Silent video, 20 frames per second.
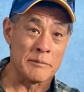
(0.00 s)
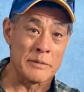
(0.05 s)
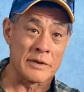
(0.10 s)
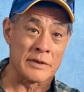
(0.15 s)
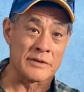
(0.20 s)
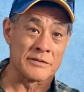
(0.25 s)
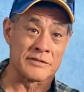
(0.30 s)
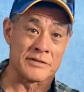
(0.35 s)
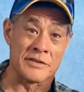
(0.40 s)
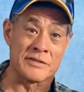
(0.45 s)

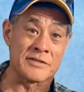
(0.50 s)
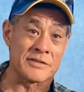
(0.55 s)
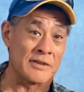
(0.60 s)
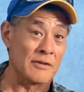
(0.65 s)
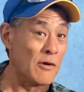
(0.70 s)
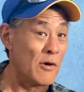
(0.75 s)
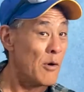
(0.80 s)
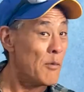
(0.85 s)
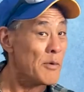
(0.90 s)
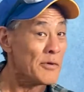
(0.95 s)
because it's
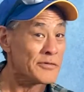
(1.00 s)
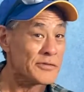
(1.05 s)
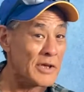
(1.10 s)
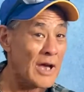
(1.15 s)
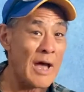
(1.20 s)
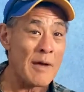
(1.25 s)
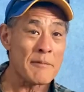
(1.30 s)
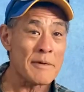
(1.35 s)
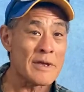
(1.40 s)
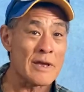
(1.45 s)
almost
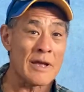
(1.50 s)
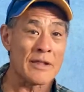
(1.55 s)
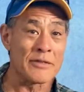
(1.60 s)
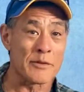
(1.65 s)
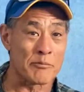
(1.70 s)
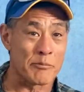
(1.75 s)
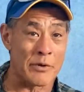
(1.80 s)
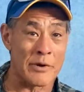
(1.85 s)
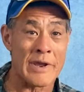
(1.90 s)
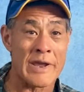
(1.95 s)
got me on
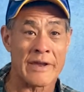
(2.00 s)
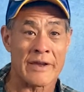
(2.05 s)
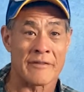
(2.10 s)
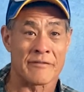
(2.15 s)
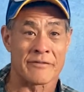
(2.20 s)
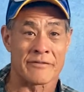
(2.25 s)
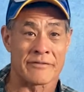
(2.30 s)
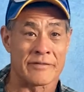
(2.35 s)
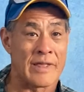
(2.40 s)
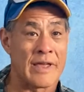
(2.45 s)
the brink
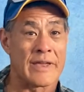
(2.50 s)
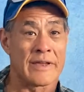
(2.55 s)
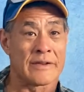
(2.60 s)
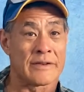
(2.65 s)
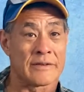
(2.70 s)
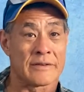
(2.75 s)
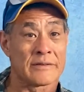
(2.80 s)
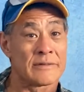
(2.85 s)
of like